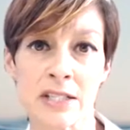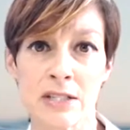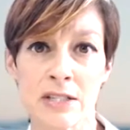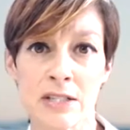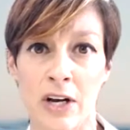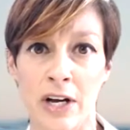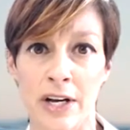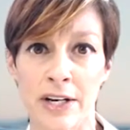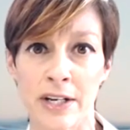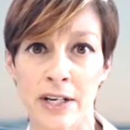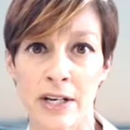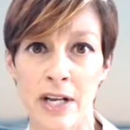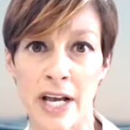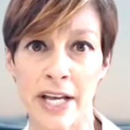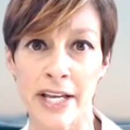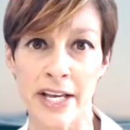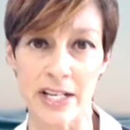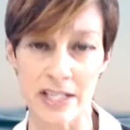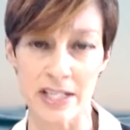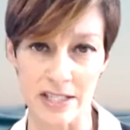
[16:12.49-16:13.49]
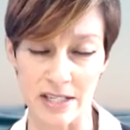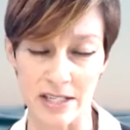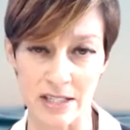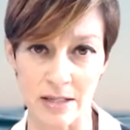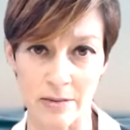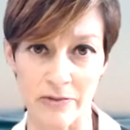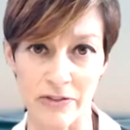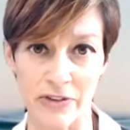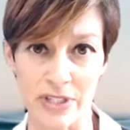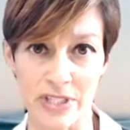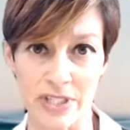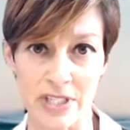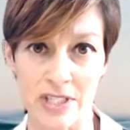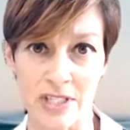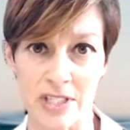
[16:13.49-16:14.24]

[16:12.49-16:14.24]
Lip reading: on an IA system versus a